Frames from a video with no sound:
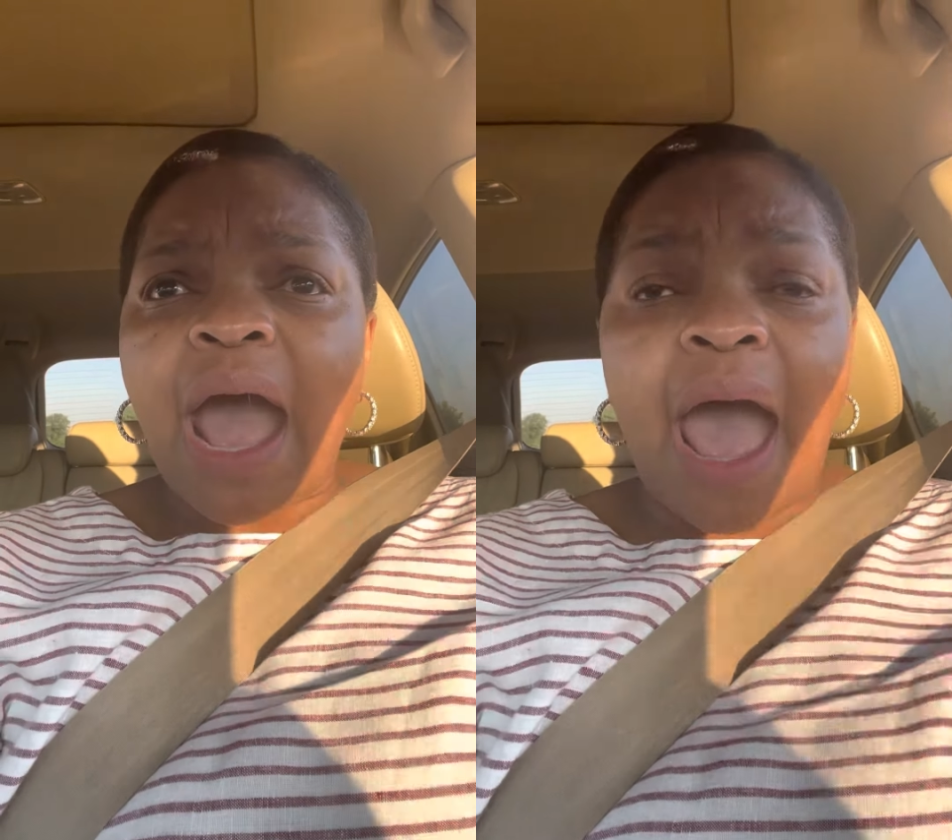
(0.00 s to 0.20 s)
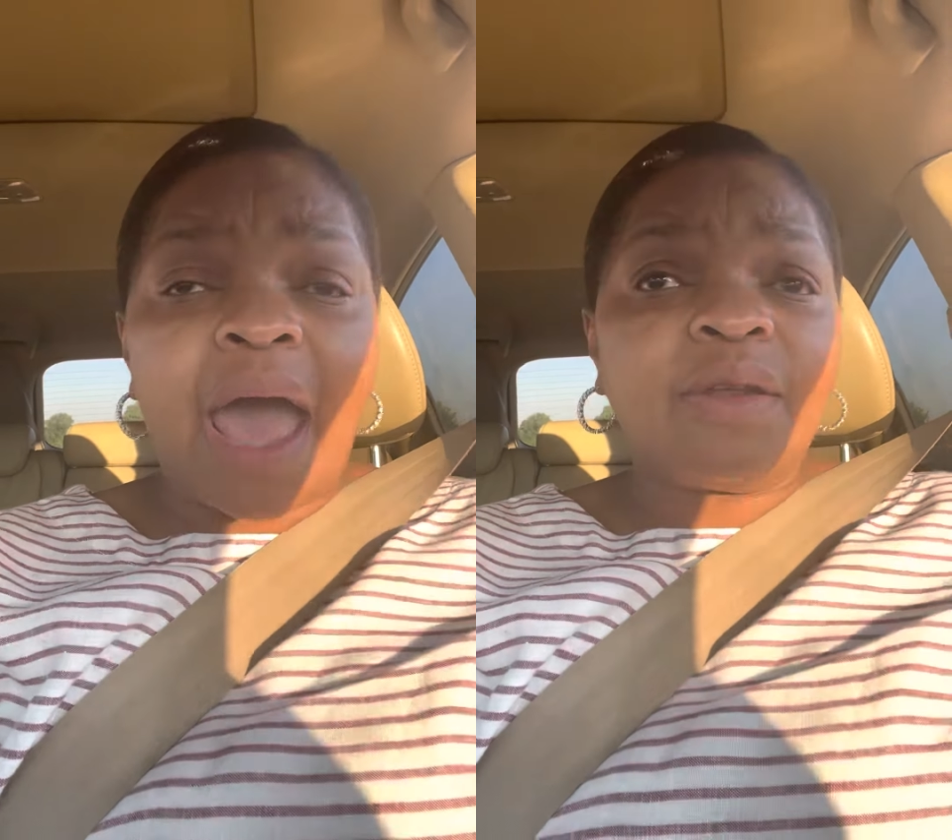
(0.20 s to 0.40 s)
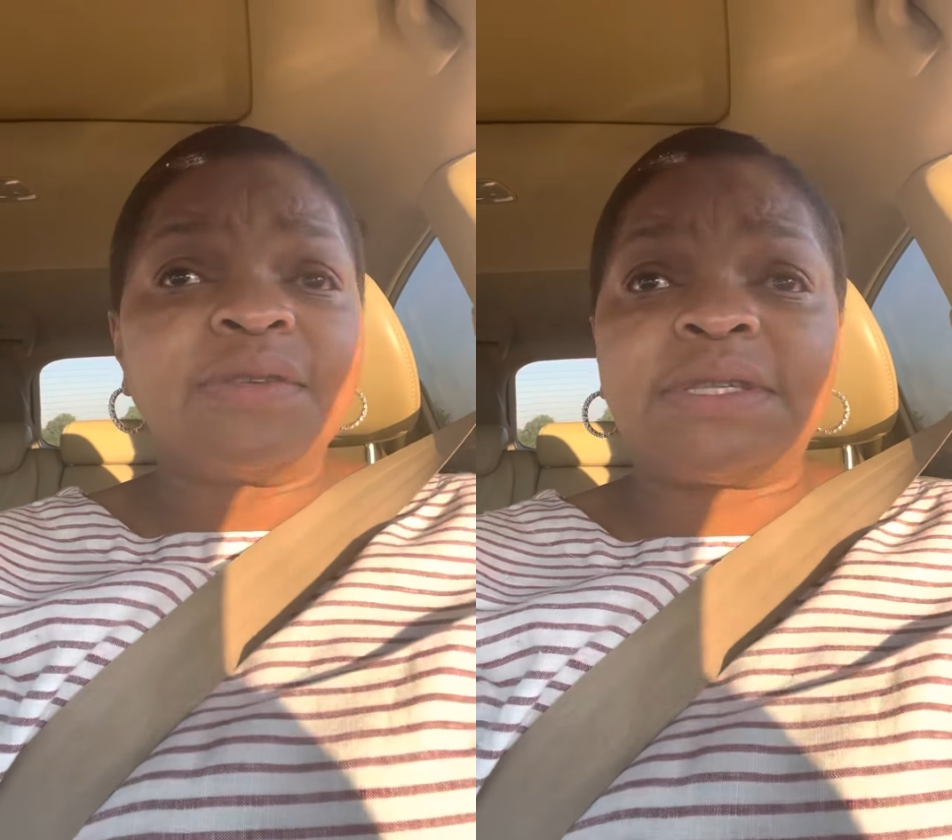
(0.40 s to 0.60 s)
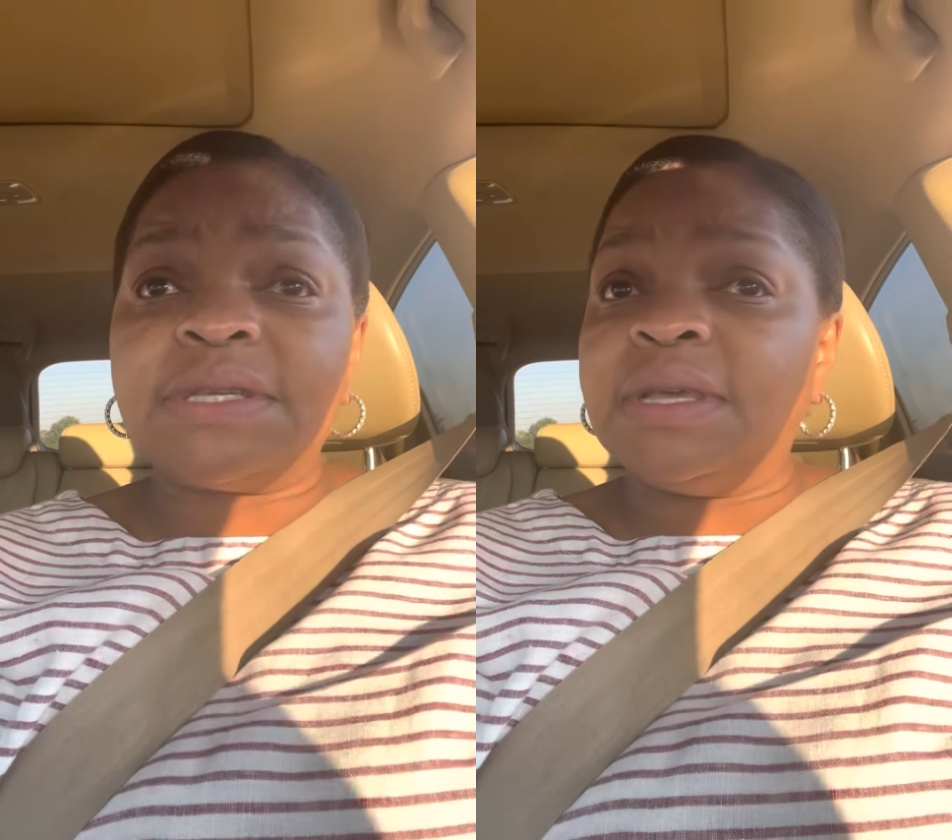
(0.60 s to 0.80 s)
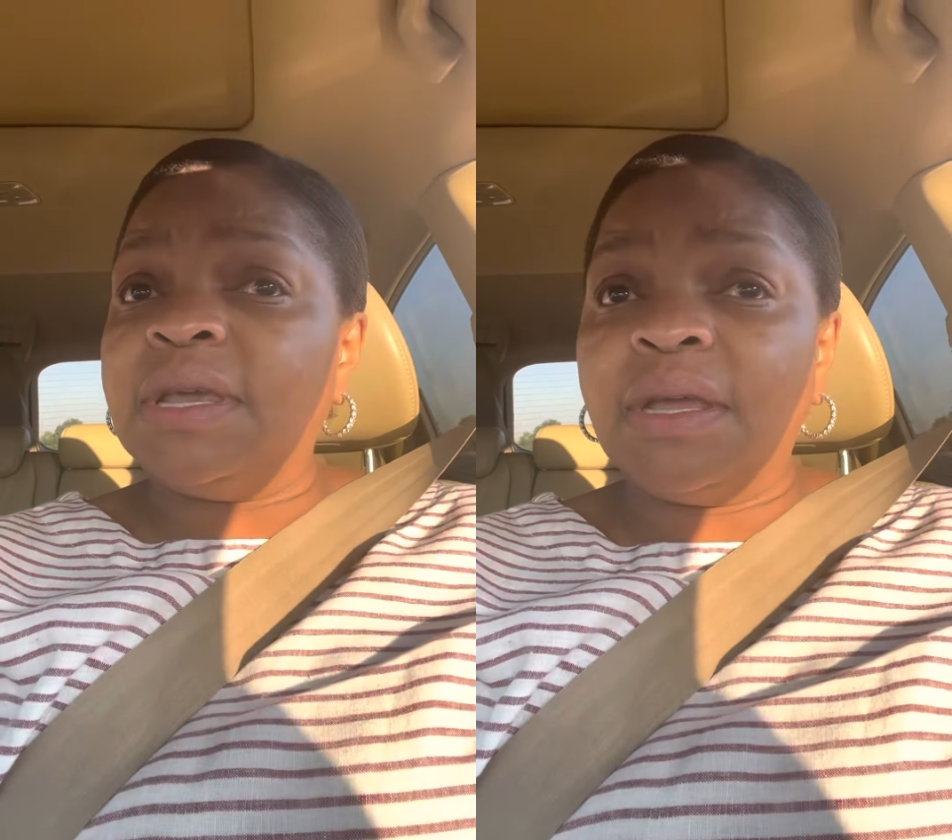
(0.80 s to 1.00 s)
I don't
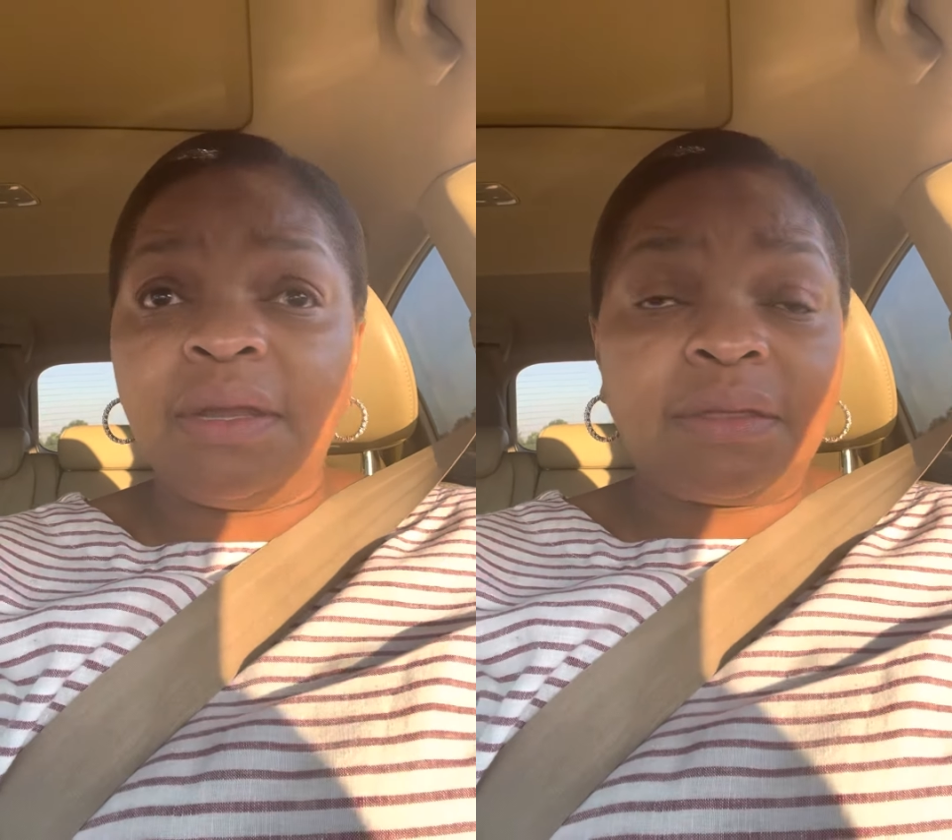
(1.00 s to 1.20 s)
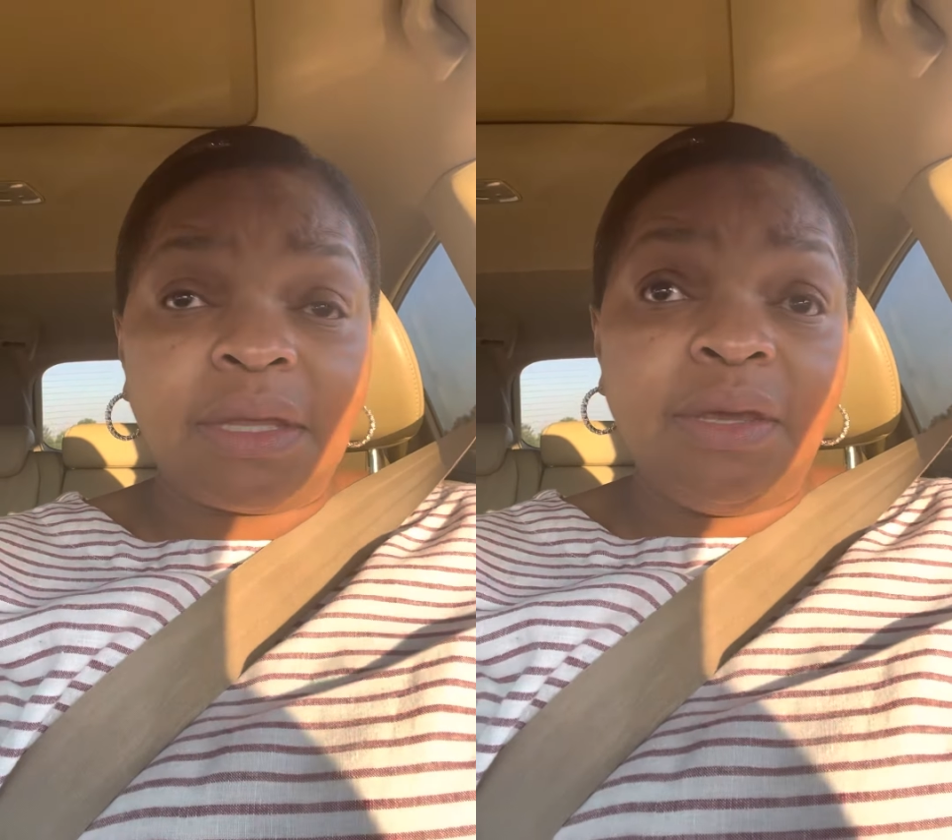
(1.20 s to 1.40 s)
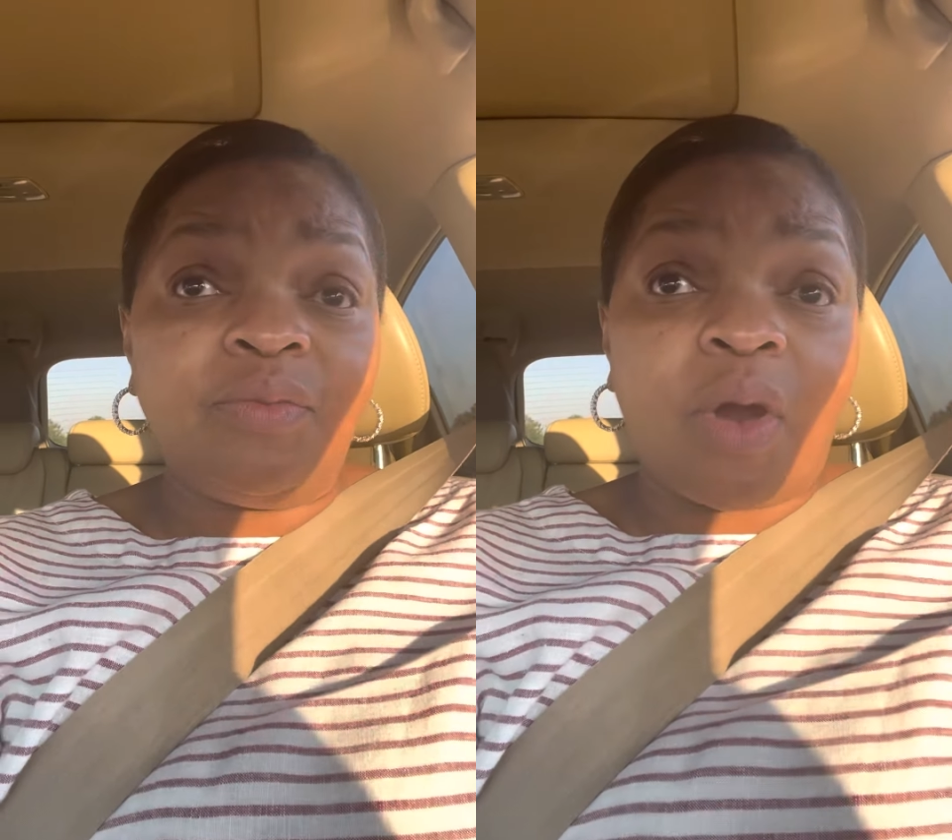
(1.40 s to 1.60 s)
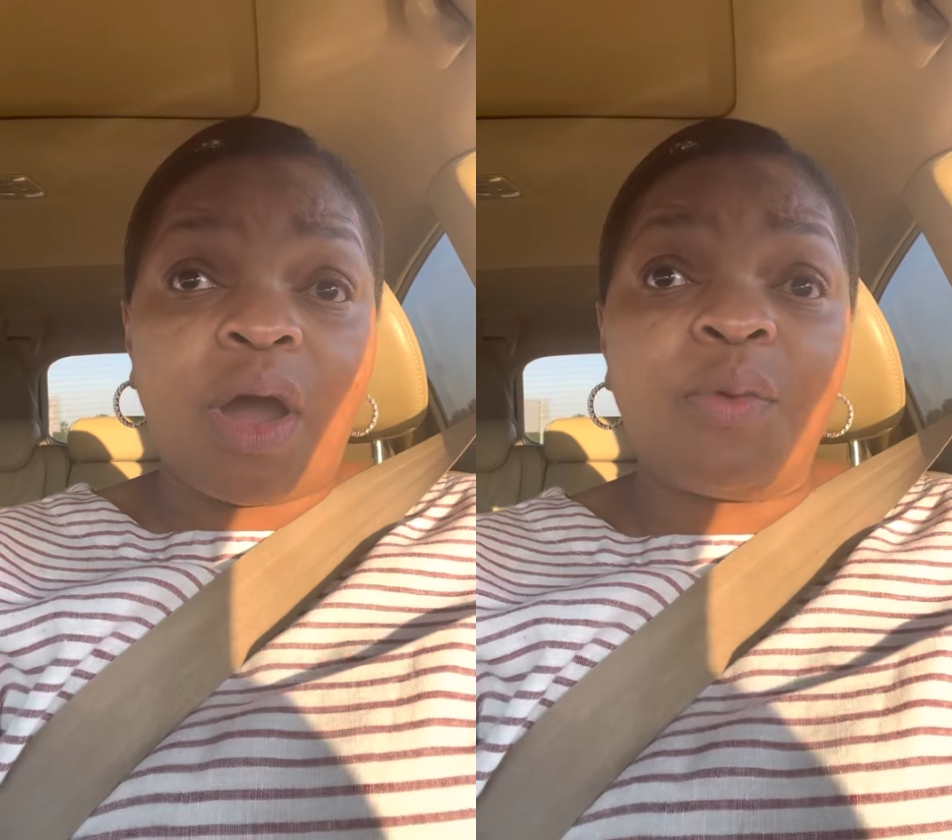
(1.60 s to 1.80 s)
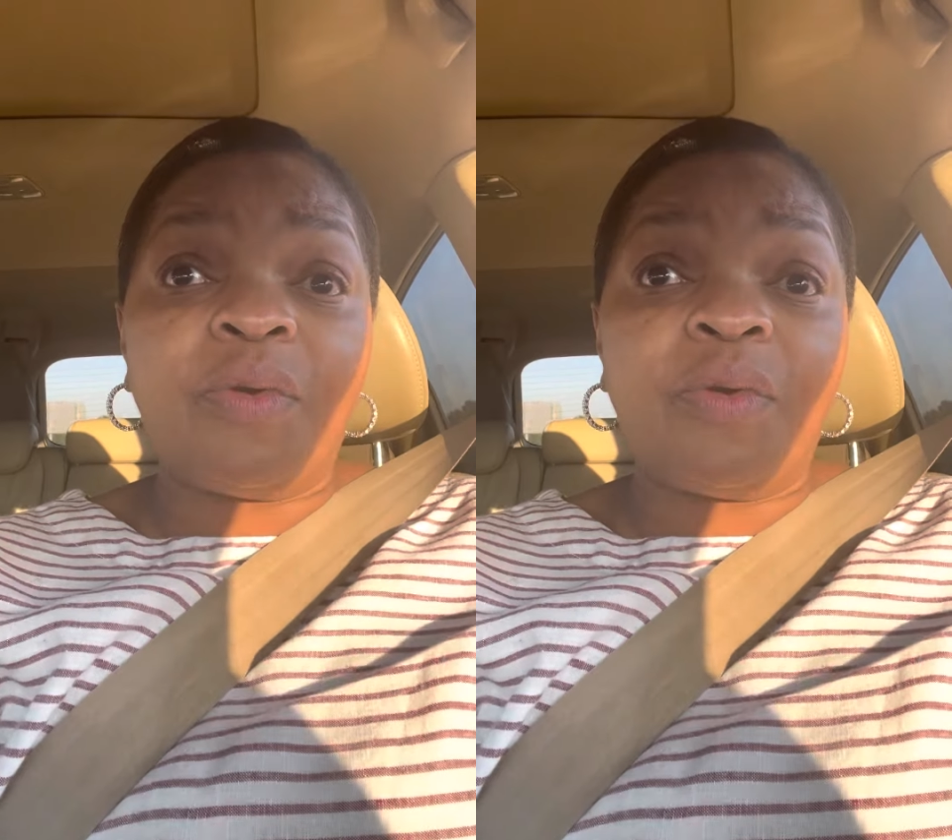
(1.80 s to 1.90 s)
see anything wrong